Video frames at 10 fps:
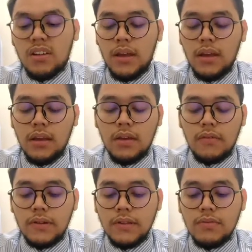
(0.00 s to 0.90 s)
Okay,
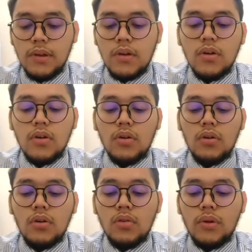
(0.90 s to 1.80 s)
first we
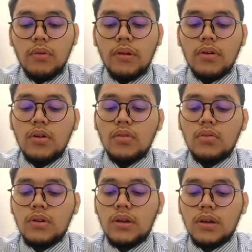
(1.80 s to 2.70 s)
will go
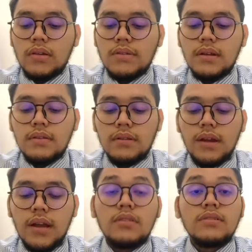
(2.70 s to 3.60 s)
to the
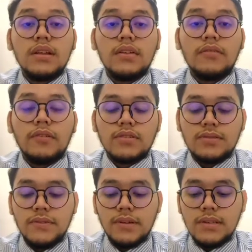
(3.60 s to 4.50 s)
resultant hydrostatic force
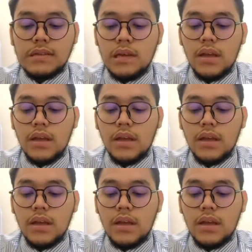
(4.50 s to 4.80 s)
first.